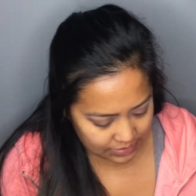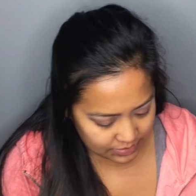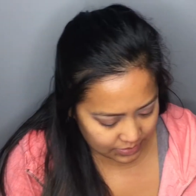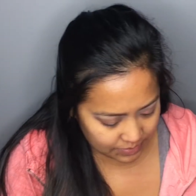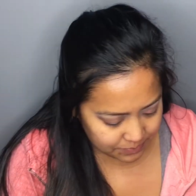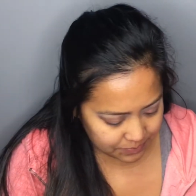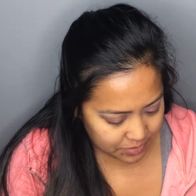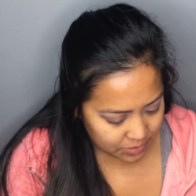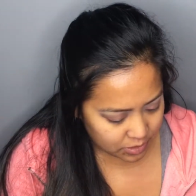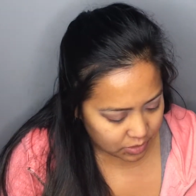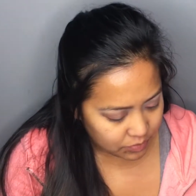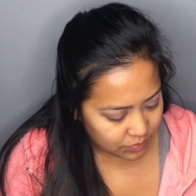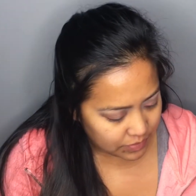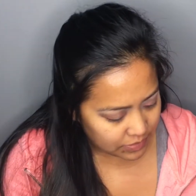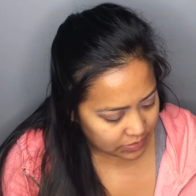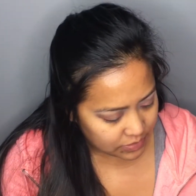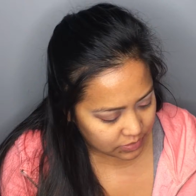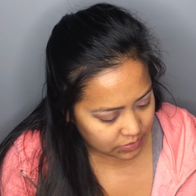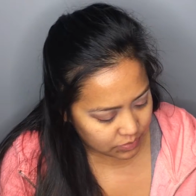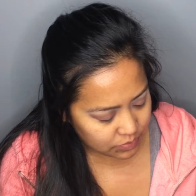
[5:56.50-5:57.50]
And I'm going to go
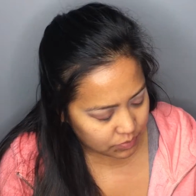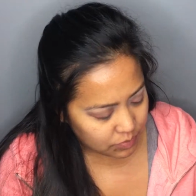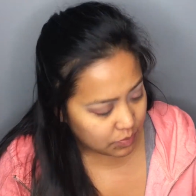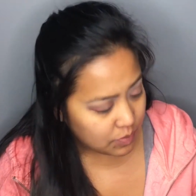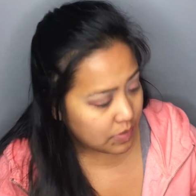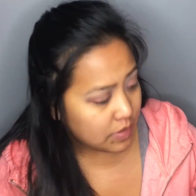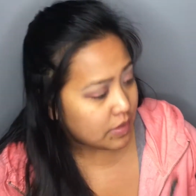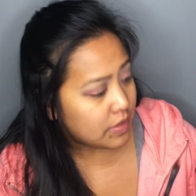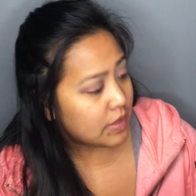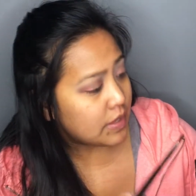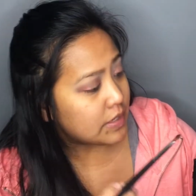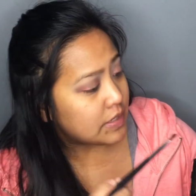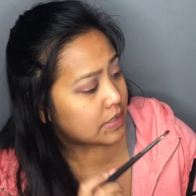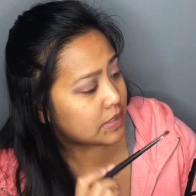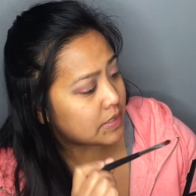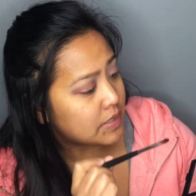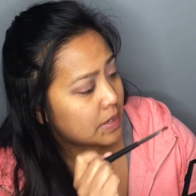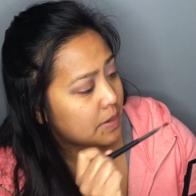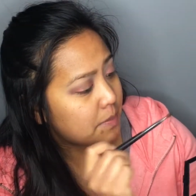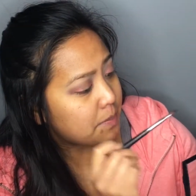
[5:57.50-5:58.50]
into
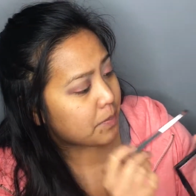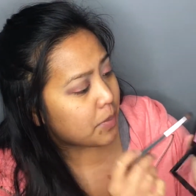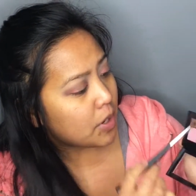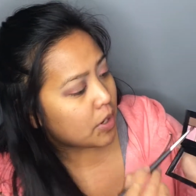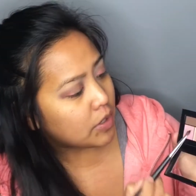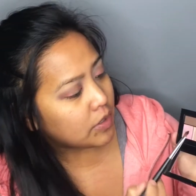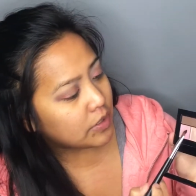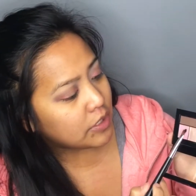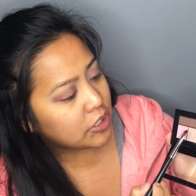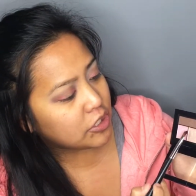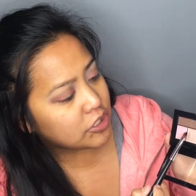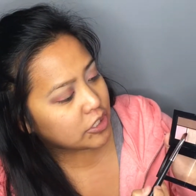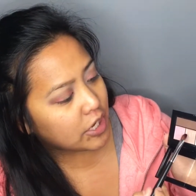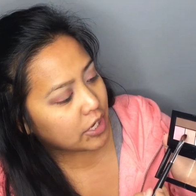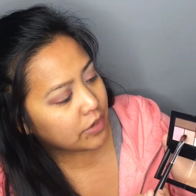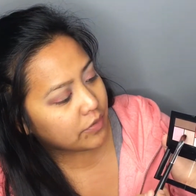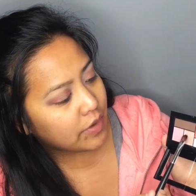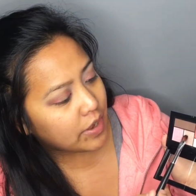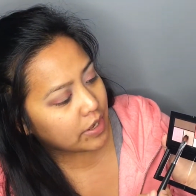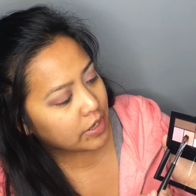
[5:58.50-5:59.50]
this pearly
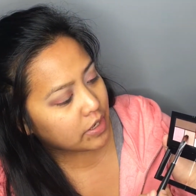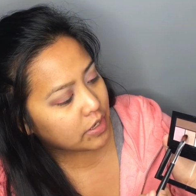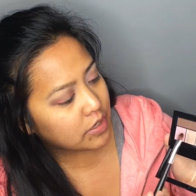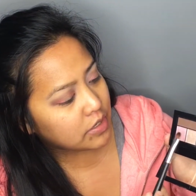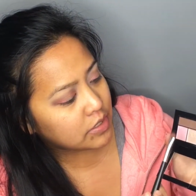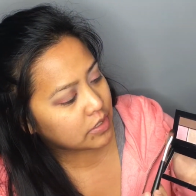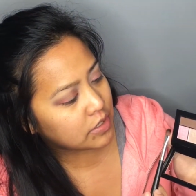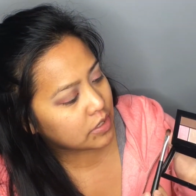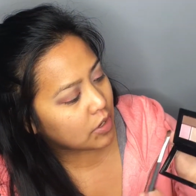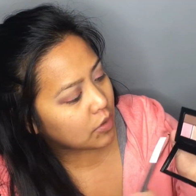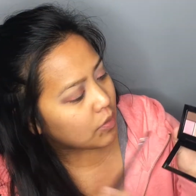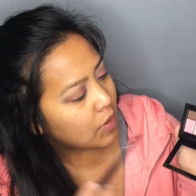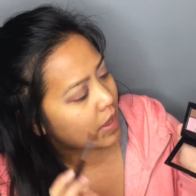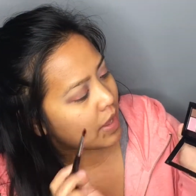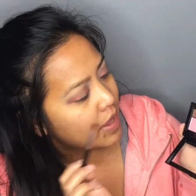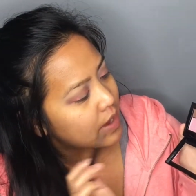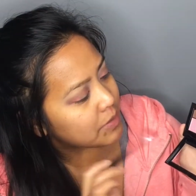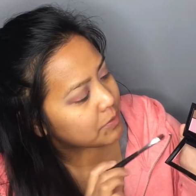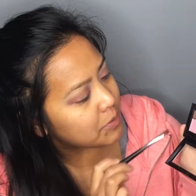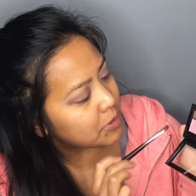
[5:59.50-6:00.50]
shade right,
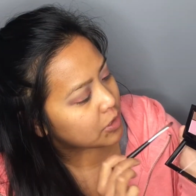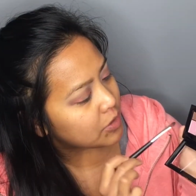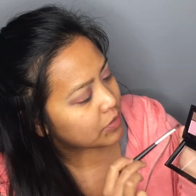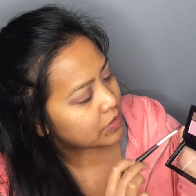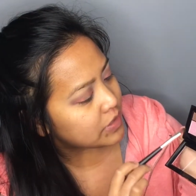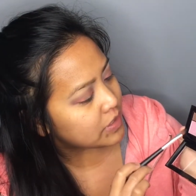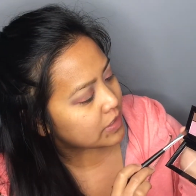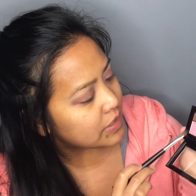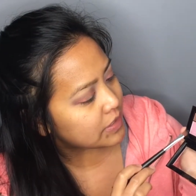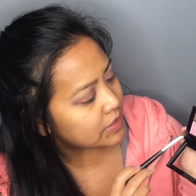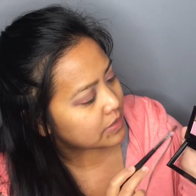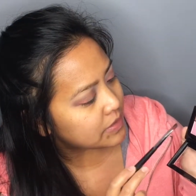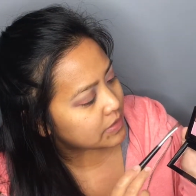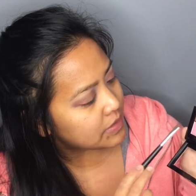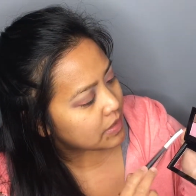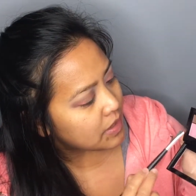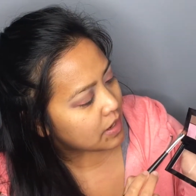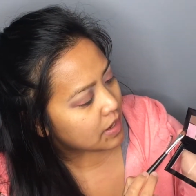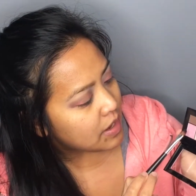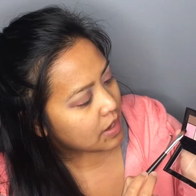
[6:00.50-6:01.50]
I'm going to go into
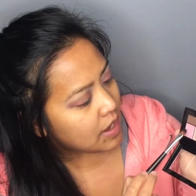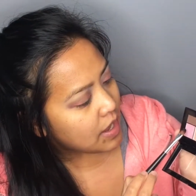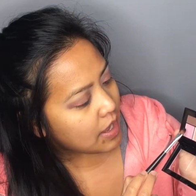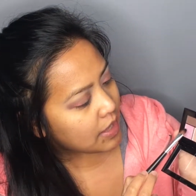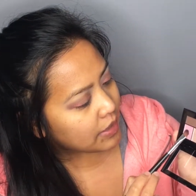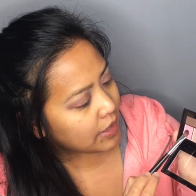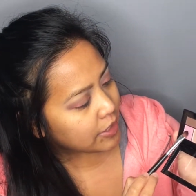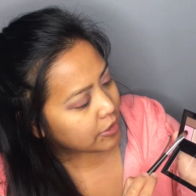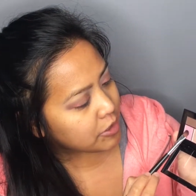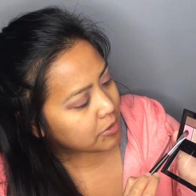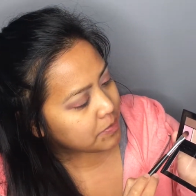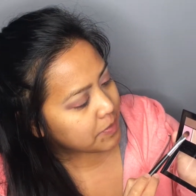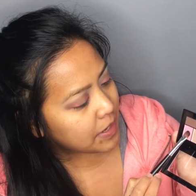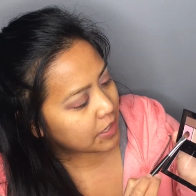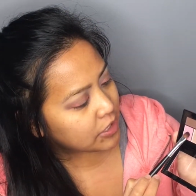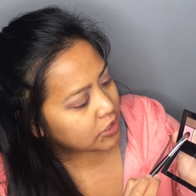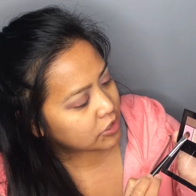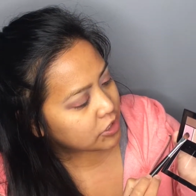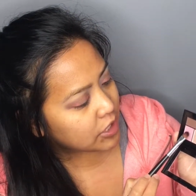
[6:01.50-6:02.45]
this lighter pink